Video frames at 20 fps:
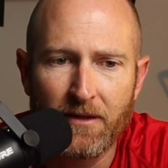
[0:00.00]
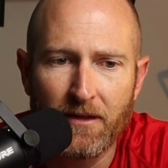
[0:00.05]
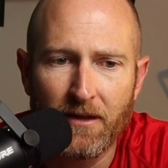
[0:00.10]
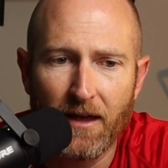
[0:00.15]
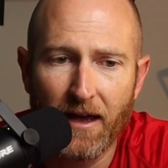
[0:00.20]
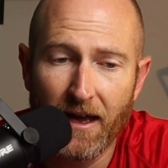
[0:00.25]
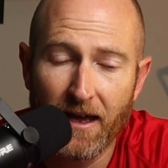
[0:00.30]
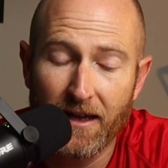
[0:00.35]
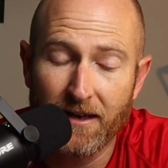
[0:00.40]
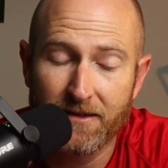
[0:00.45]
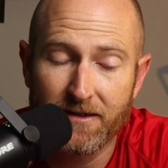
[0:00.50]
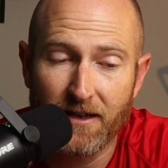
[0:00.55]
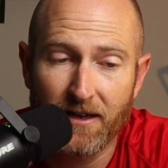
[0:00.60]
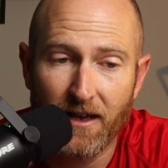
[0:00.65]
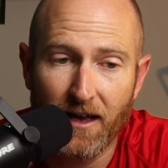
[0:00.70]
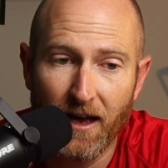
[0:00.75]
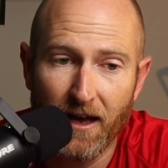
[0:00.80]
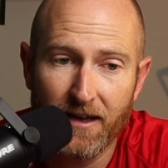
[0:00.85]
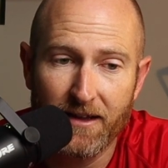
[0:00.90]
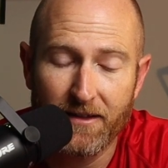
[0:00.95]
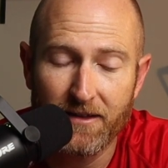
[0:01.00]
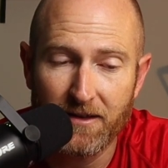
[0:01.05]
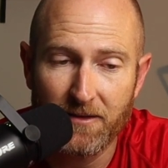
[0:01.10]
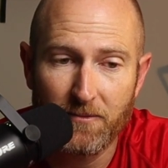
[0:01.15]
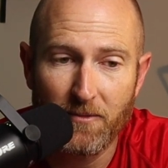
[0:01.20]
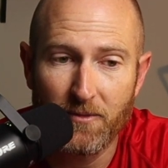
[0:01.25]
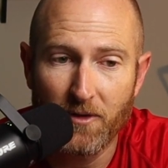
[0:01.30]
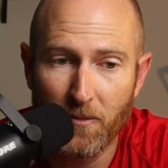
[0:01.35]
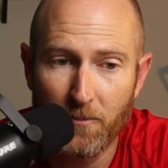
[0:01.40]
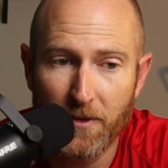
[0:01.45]
And I think
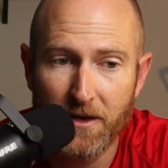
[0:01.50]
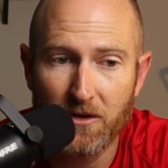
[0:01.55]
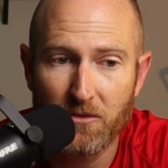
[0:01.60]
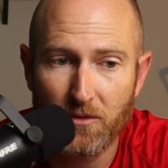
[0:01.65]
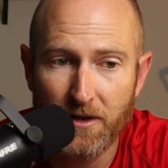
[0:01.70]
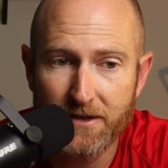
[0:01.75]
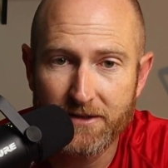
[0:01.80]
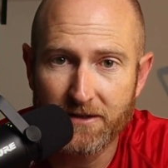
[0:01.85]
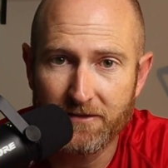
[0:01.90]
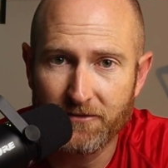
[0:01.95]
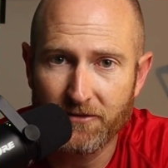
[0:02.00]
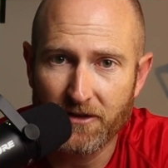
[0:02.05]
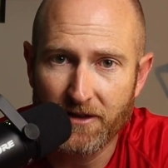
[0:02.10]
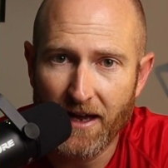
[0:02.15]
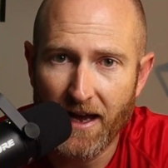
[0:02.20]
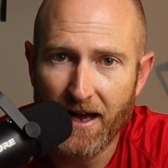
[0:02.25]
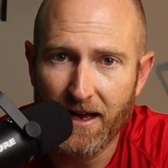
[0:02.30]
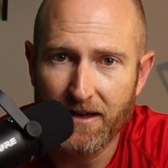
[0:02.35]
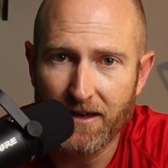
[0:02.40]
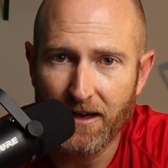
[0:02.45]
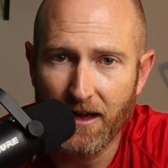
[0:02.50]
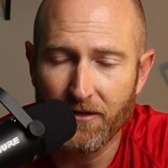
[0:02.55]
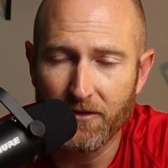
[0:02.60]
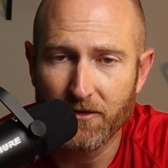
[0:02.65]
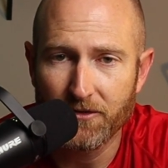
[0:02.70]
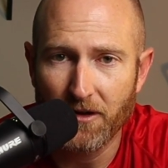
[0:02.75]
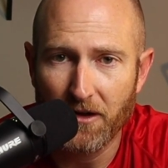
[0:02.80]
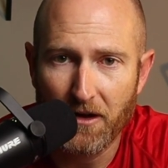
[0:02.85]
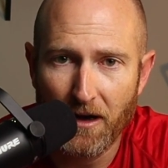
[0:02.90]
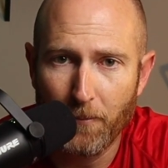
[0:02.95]
the big reason for that,
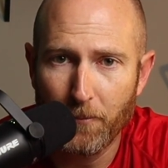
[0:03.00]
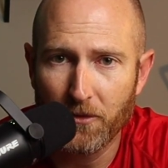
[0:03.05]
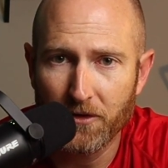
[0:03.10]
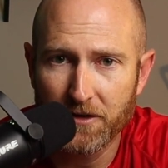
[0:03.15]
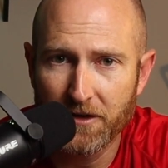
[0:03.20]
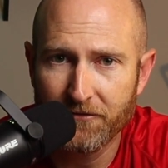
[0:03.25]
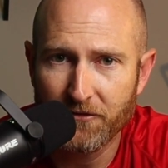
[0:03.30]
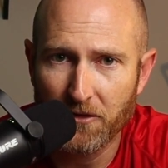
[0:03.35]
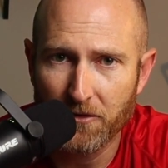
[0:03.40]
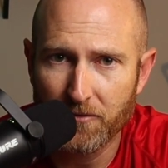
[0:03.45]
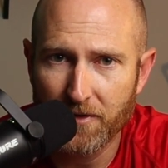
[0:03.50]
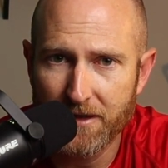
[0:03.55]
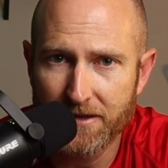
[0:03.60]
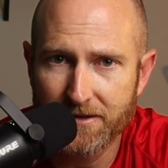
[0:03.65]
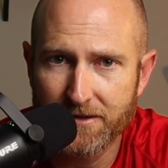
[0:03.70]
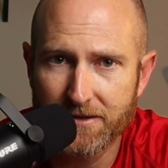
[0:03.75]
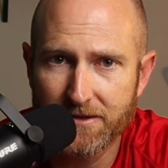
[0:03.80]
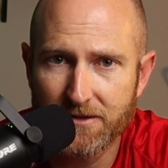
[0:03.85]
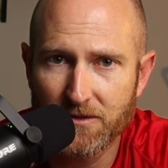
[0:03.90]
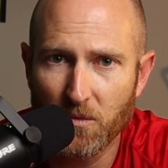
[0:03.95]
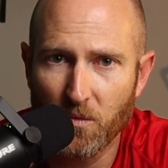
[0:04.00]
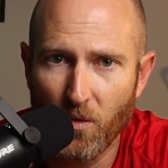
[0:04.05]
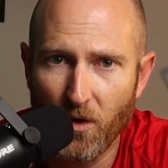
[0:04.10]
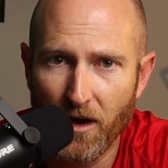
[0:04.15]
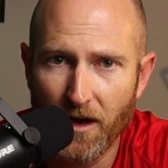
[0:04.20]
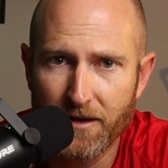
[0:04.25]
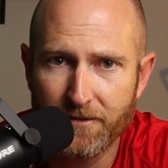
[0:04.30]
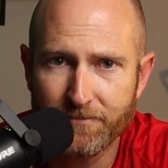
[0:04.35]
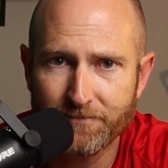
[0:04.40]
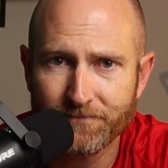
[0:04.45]
there's a couple different reasons.
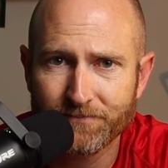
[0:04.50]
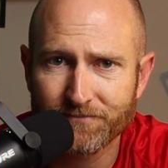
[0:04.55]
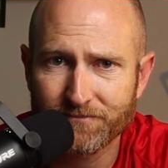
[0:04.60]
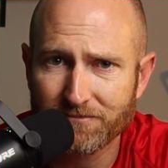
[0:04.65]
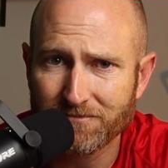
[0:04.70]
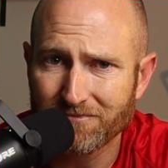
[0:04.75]
One,